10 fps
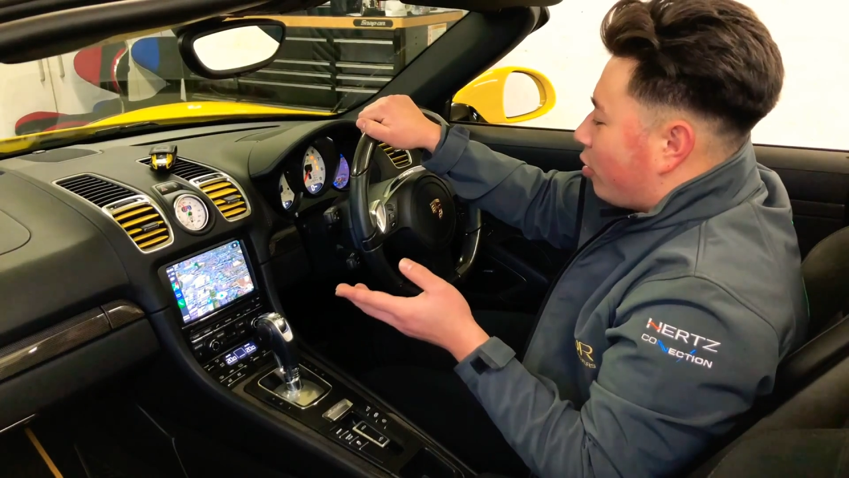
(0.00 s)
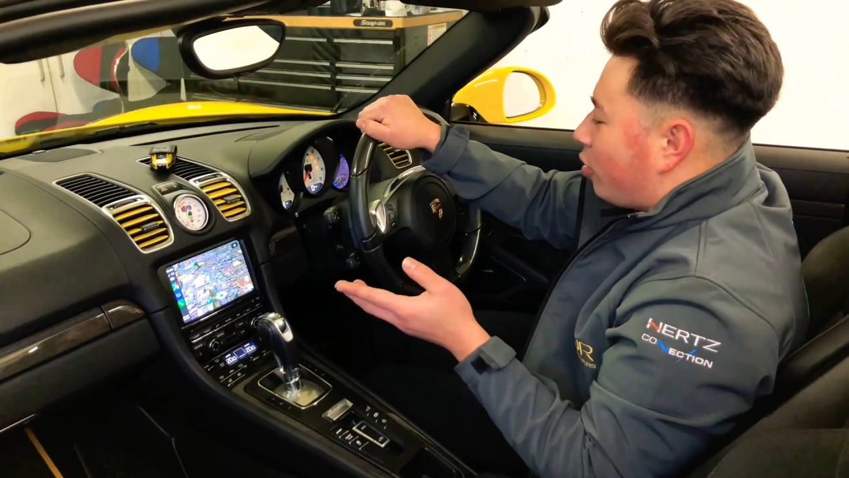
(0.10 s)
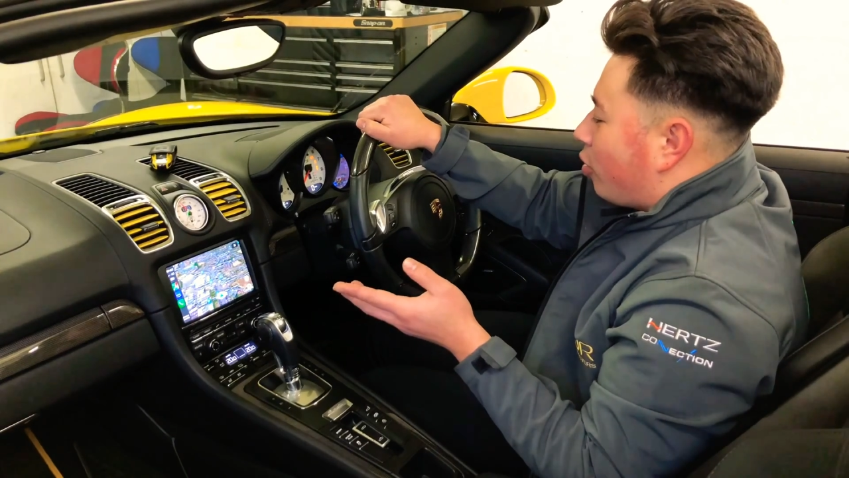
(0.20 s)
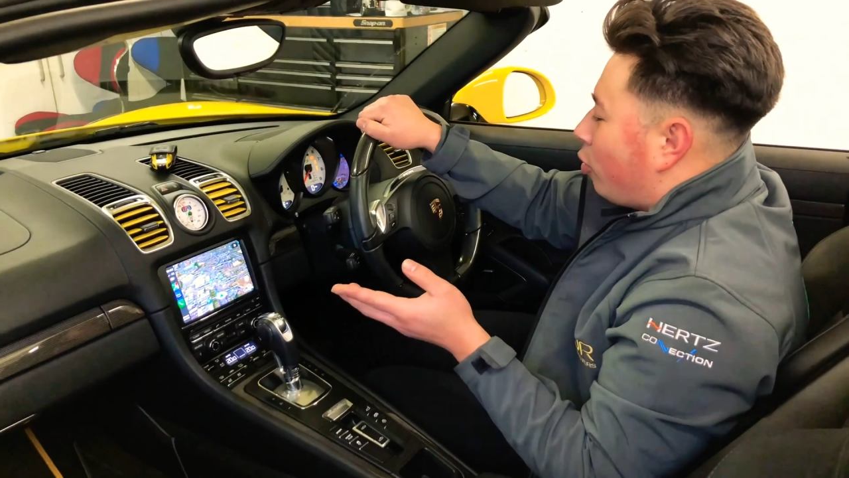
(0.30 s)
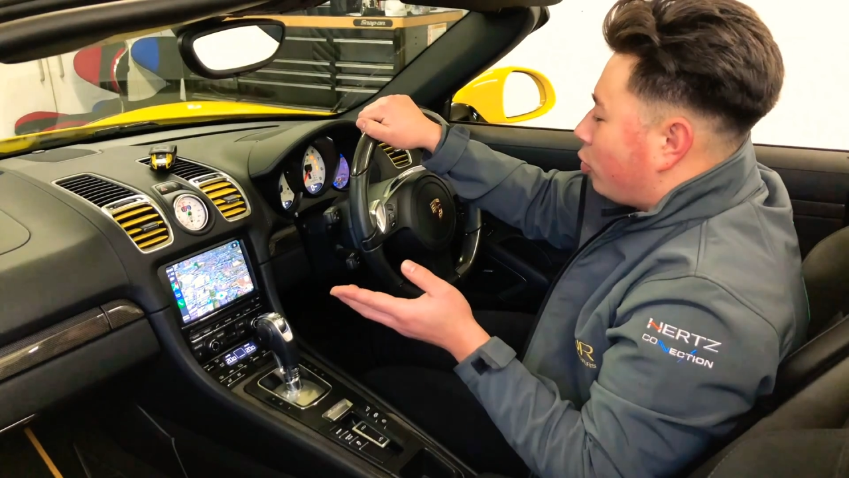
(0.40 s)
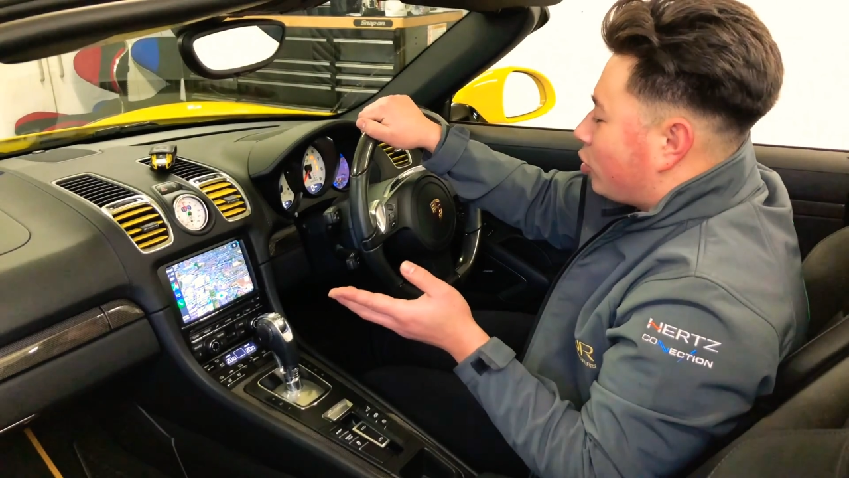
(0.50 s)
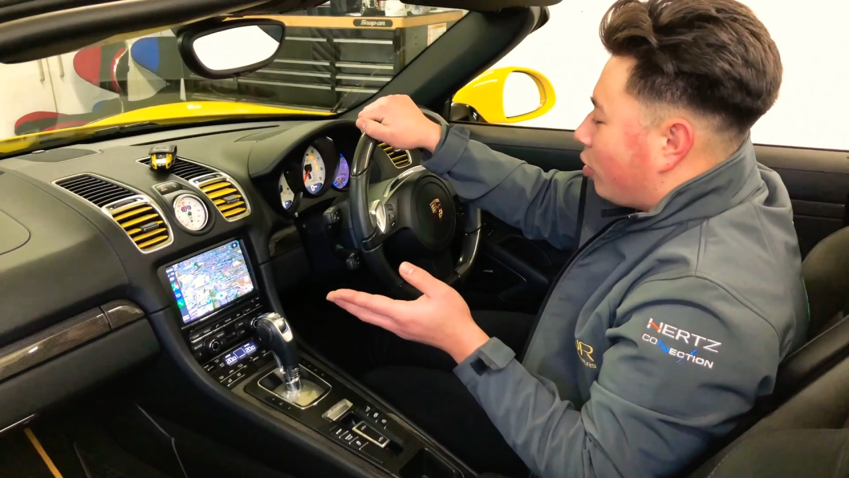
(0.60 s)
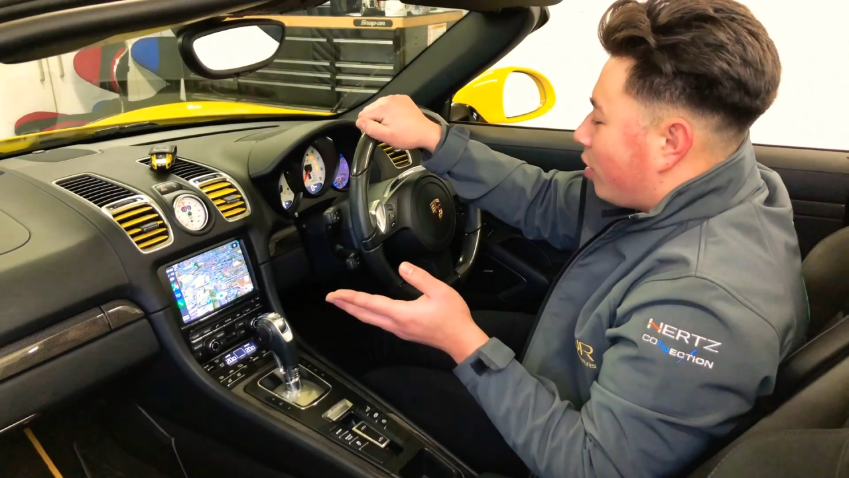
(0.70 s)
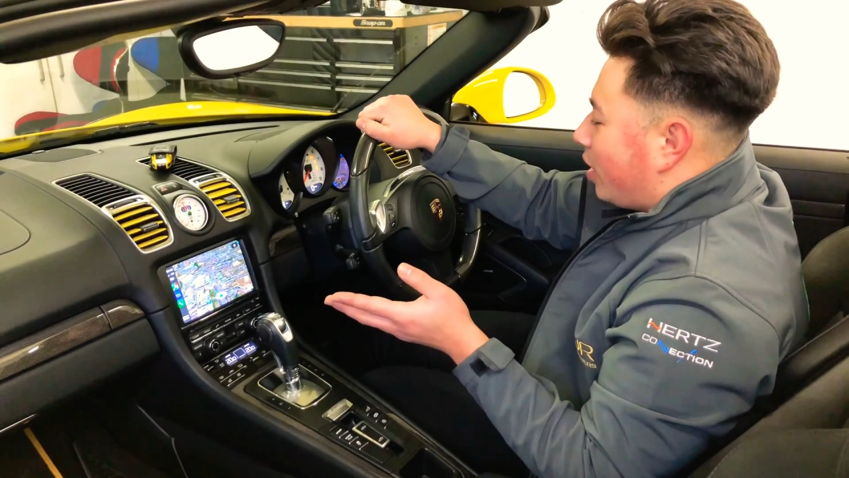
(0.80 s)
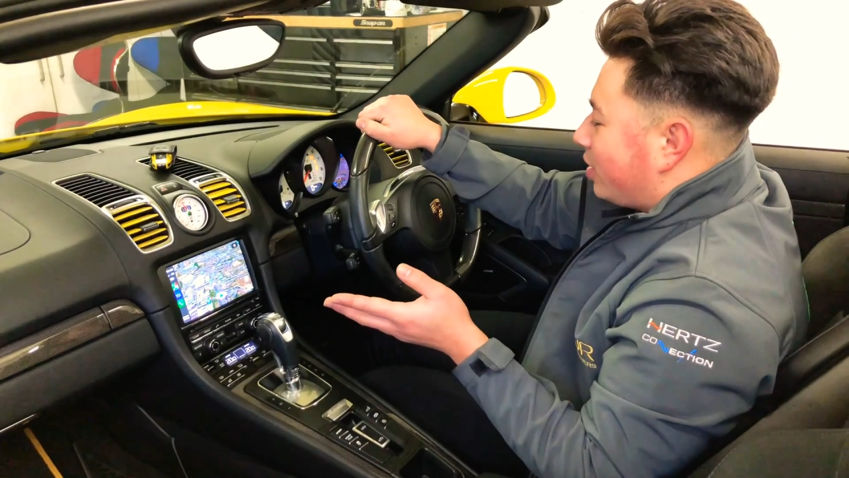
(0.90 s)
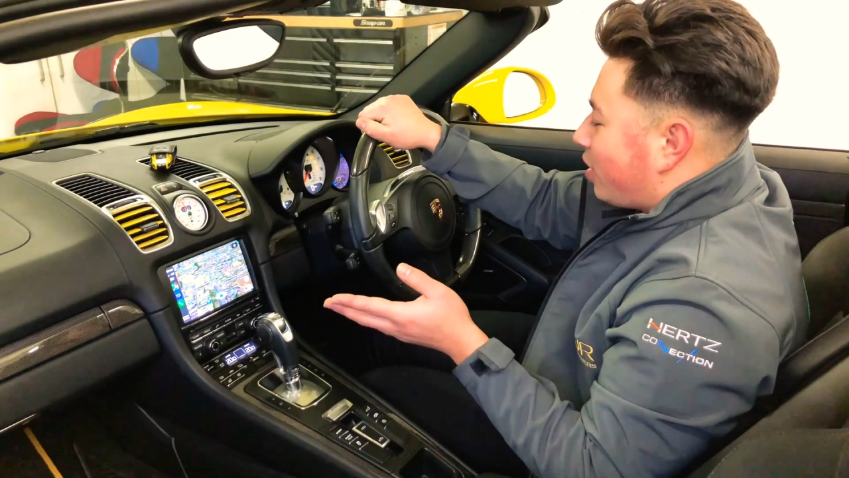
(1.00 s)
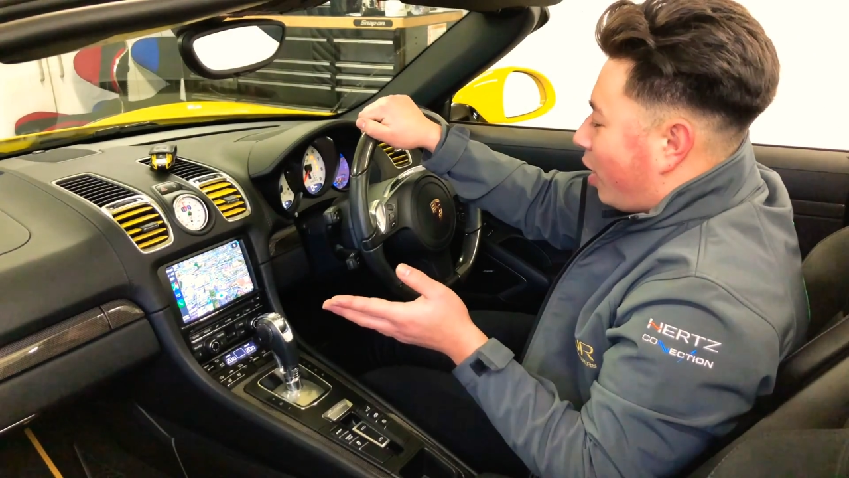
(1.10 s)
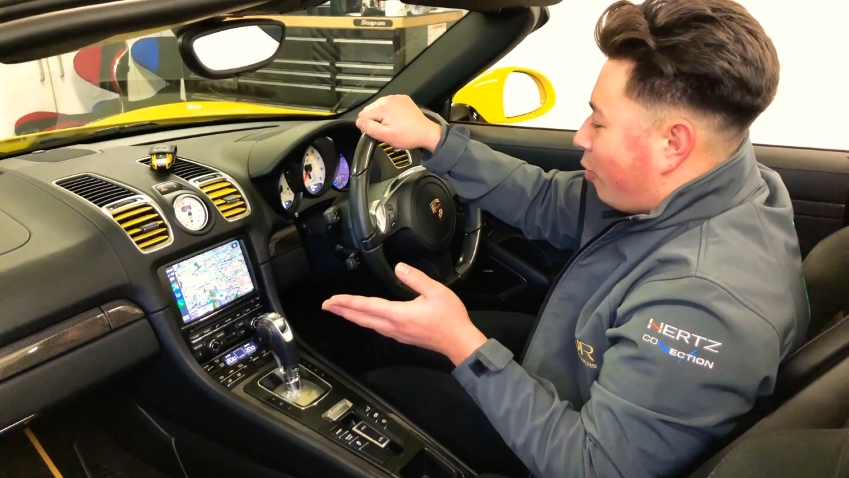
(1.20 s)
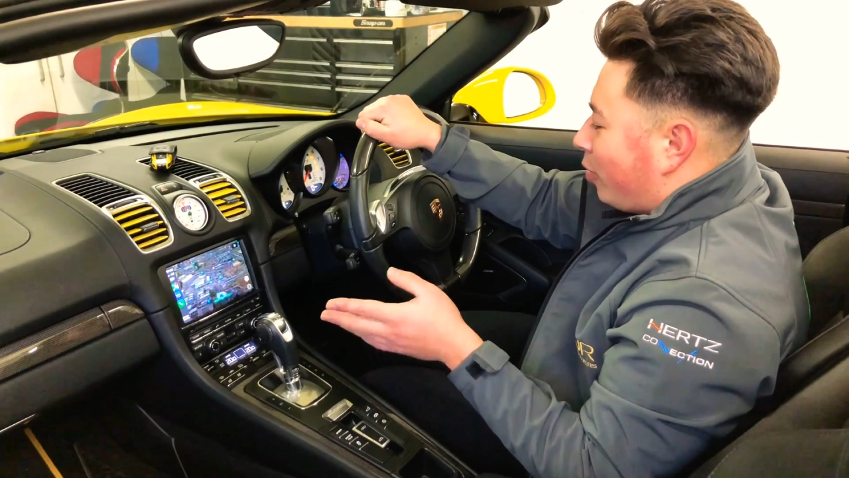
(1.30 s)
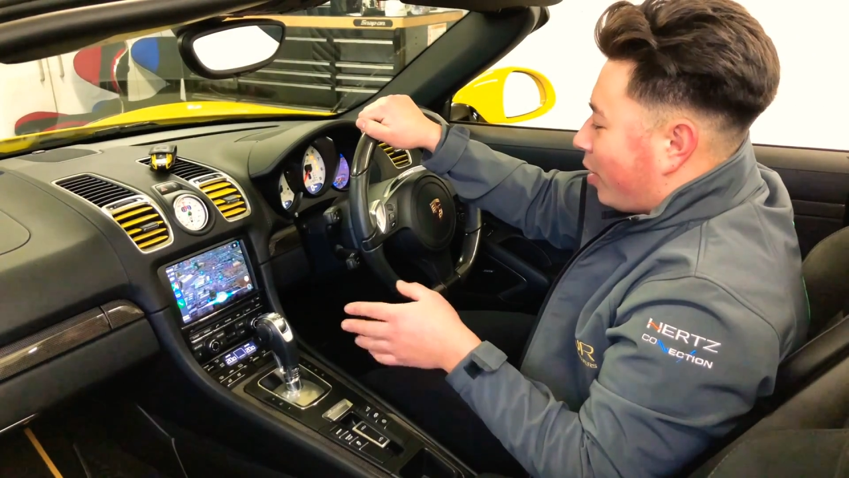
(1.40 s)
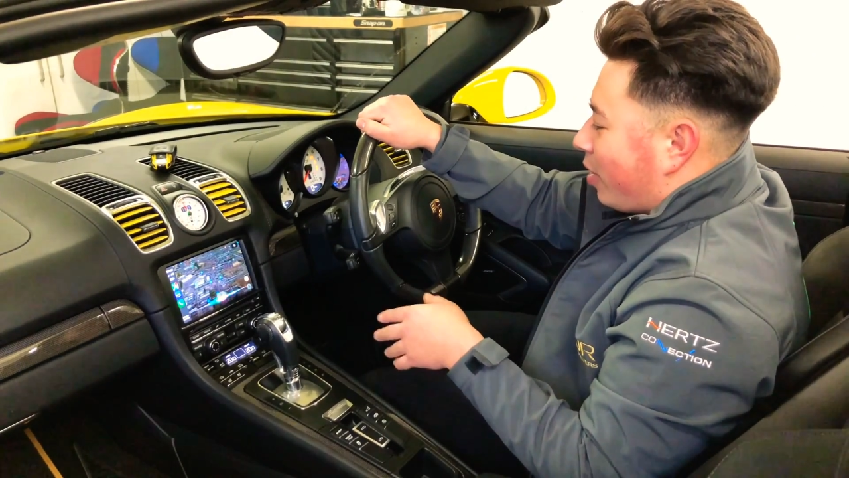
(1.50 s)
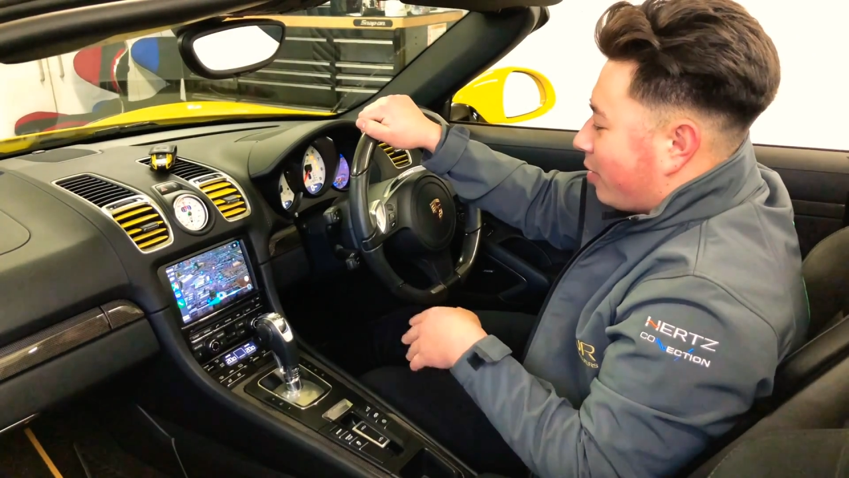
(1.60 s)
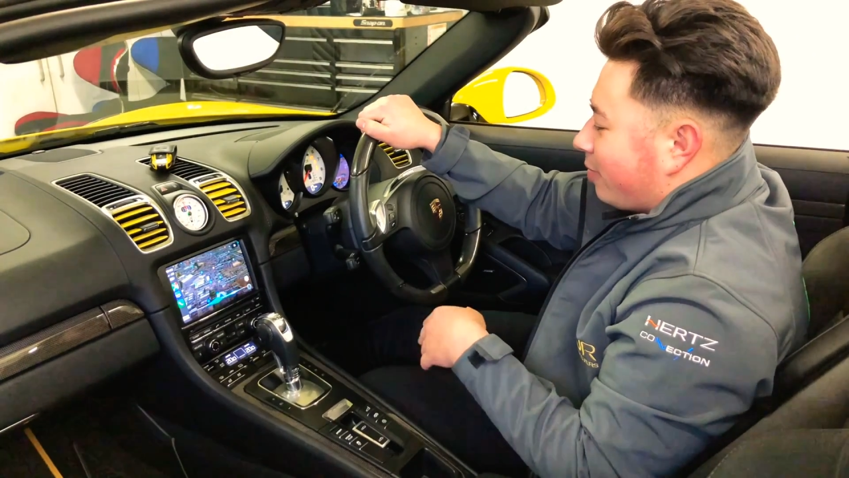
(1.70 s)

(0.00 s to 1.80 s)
call John Cleese Car Audio.